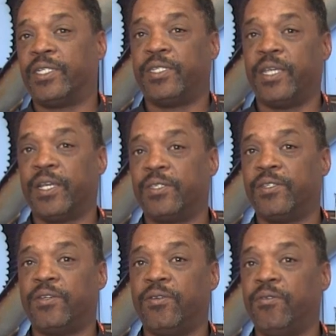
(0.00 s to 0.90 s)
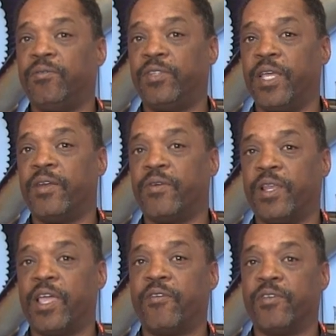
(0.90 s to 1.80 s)
6 to 10 or
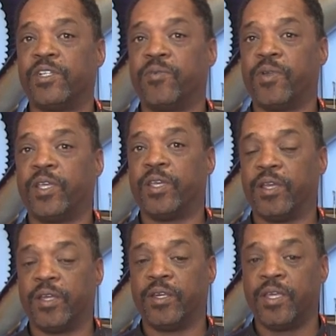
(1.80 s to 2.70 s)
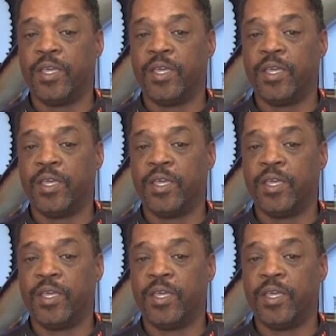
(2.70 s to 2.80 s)
11 is really good.